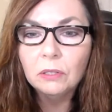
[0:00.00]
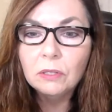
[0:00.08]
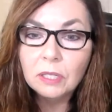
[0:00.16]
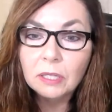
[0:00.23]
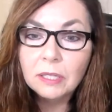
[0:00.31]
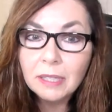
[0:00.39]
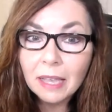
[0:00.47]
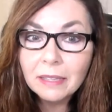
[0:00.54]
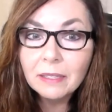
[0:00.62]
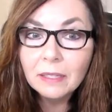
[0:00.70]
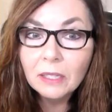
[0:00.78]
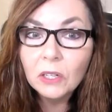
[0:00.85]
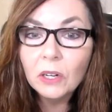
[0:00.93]
success
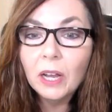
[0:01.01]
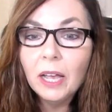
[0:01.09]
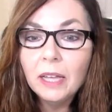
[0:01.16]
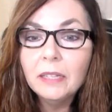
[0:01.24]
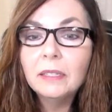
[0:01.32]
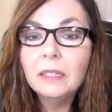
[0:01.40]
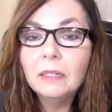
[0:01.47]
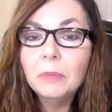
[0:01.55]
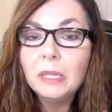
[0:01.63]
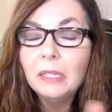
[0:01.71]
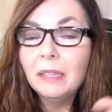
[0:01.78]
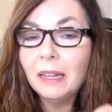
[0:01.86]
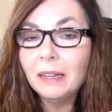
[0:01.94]
in the year ahead is going to
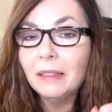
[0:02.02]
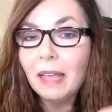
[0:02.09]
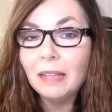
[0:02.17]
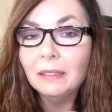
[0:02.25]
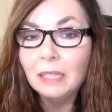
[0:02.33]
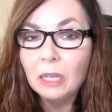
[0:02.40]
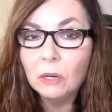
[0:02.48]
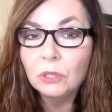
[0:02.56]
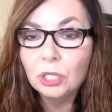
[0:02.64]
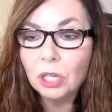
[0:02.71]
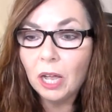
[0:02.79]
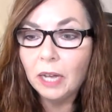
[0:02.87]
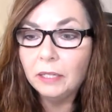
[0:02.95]
be letting that leo
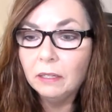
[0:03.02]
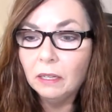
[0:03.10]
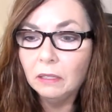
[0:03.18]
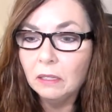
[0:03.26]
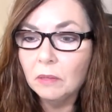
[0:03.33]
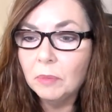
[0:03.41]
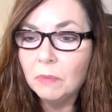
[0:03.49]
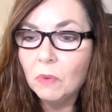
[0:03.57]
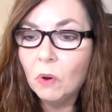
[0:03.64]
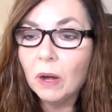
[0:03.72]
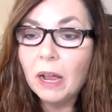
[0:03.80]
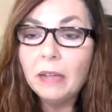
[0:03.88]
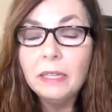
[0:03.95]
shine a little bit
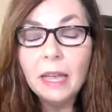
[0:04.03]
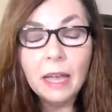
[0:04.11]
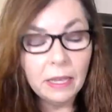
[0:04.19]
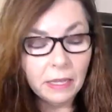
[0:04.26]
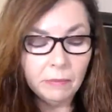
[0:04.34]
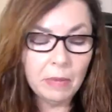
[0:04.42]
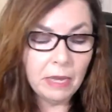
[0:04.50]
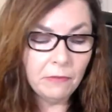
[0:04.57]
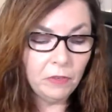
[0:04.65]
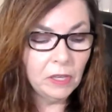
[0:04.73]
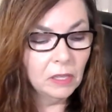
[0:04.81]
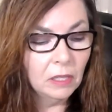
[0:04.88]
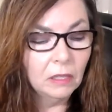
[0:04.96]
more and yeah it may
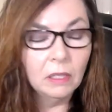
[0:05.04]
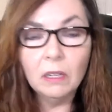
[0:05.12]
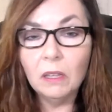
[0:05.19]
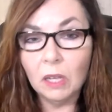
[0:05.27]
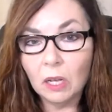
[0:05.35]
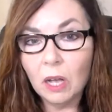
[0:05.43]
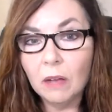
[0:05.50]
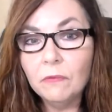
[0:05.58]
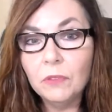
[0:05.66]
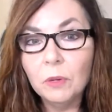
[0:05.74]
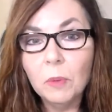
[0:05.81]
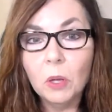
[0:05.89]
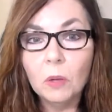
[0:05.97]
feel a little
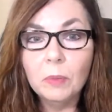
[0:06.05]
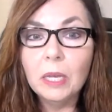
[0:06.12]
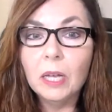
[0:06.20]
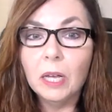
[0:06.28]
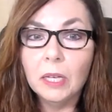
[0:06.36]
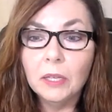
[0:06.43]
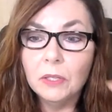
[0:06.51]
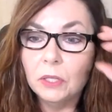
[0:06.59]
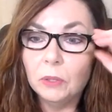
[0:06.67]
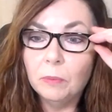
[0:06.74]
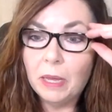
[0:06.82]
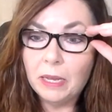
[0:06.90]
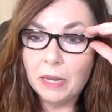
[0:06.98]
uncomfortable because
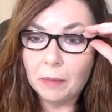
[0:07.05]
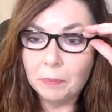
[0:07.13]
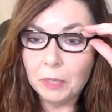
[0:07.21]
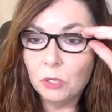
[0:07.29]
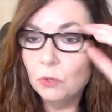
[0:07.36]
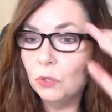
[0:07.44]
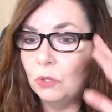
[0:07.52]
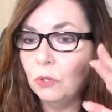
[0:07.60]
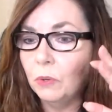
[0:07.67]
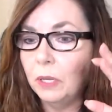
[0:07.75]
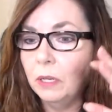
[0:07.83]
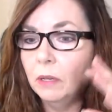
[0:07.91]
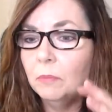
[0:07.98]
you may not be used
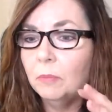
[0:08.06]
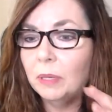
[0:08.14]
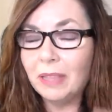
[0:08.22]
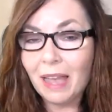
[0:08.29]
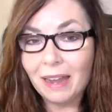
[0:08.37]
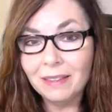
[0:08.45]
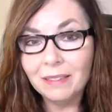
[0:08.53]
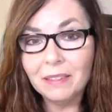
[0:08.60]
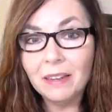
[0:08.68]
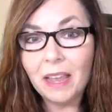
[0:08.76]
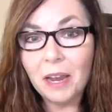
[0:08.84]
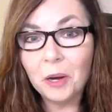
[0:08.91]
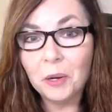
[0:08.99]
to it but that is
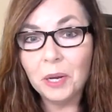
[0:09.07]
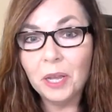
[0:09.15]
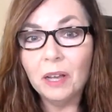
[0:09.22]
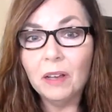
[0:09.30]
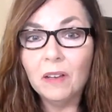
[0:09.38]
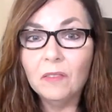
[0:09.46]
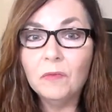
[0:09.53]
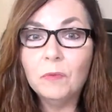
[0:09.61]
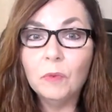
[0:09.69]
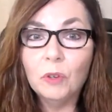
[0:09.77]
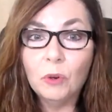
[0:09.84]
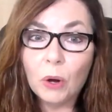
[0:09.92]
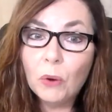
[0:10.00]
an area of
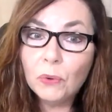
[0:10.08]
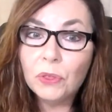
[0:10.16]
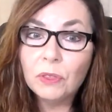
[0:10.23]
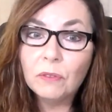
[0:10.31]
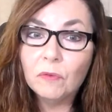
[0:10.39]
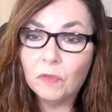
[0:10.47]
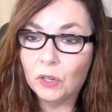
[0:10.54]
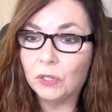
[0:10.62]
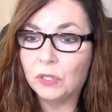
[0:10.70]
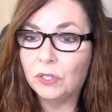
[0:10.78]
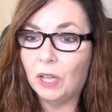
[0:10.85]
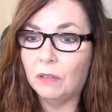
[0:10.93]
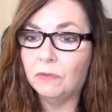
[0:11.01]
growth for
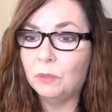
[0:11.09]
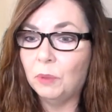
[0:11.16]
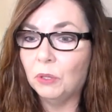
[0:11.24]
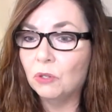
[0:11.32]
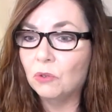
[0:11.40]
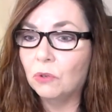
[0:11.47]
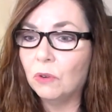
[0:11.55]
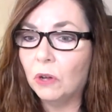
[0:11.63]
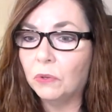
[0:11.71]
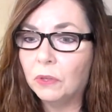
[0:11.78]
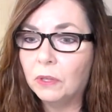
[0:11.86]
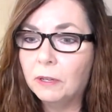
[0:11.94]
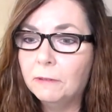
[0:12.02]
yourself spiritual
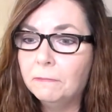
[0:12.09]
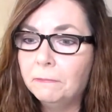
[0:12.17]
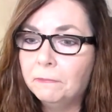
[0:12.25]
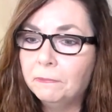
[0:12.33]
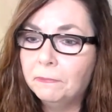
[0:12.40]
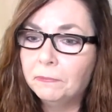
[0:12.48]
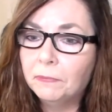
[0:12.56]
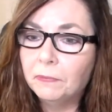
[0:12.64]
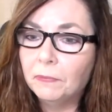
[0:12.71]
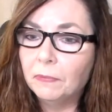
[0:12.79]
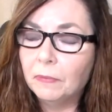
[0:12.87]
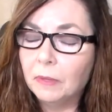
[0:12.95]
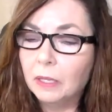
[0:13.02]
growth
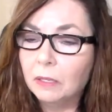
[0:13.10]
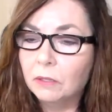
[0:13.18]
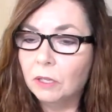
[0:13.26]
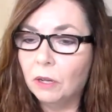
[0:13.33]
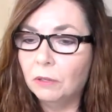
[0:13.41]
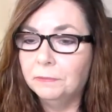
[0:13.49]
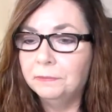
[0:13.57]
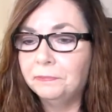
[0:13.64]
so